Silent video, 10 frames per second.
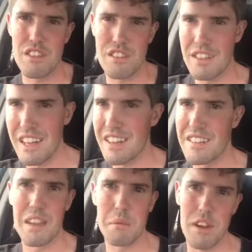eating the
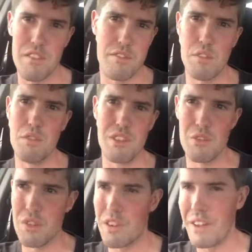same kind of foods all
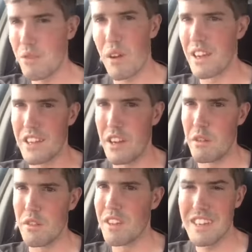the time. That's why, you know, I
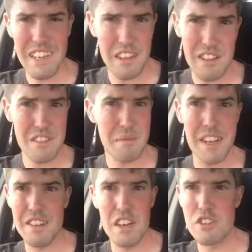was like, yeah, let's make
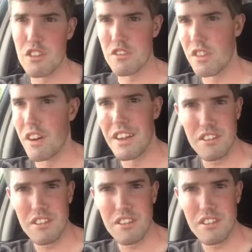nachos tonight.